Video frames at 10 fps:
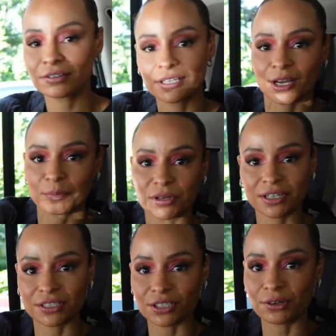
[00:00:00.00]
don't think I put
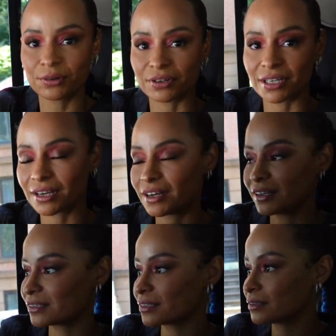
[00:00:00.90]
on deodorant,
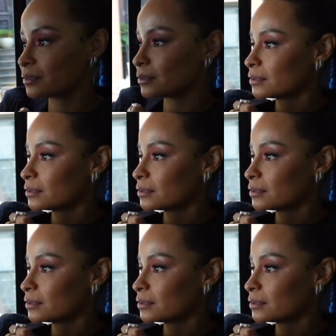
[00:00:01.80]
guys.